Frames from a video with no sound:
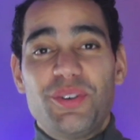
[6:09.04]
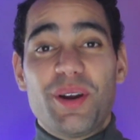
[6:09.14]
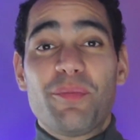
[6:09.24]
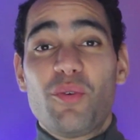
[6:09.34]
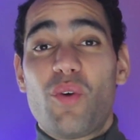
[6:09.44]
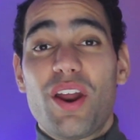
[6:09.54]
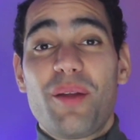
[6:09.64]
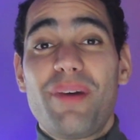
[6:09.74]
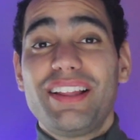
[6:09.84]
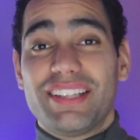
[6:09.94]
number 1
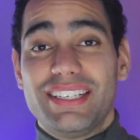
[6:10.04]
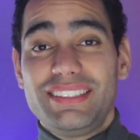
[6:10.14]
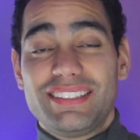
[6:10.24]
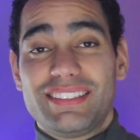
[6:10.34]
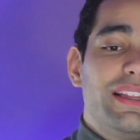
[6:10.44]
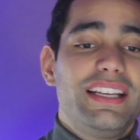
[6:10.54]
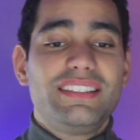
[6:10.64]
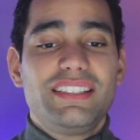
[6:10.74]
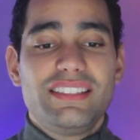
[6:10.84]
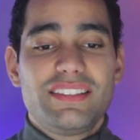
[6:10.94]
on my list,
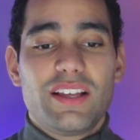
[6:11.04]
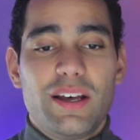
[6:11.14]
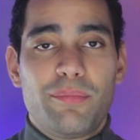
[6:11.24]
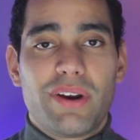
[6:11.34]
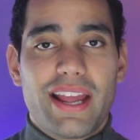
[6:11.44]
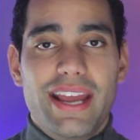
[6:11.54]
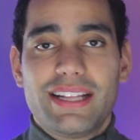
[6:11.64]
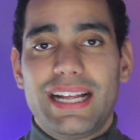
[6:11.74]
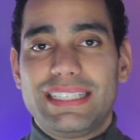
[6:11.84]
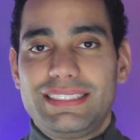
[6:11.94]
this is the Breguet
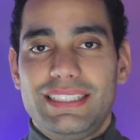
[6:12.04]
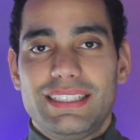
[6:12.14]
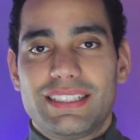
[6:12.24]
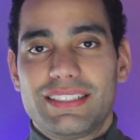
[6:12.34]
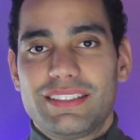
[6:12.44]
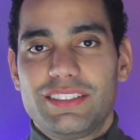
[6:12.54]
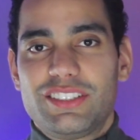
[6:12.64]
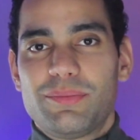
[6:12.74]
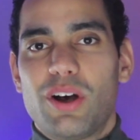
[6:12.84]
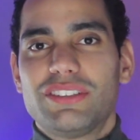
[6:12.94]
Classique
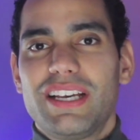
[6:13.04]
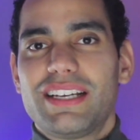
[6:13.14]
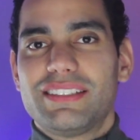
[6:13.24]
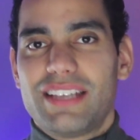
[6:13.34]
small seconds